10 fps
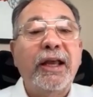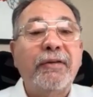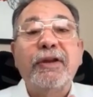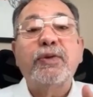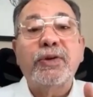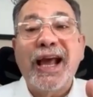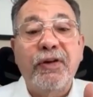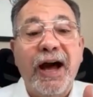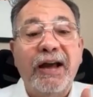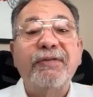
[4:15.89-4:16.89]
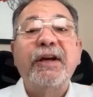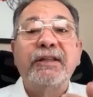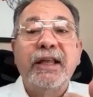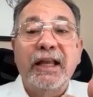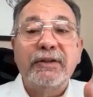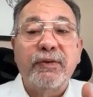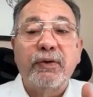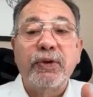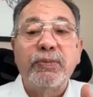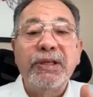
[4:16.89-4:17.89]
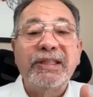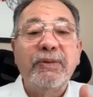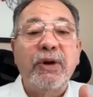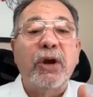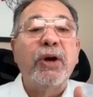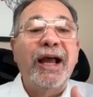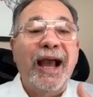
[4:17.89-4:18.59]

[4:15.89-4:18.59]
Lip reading: If this was 5, then x4 would be 0.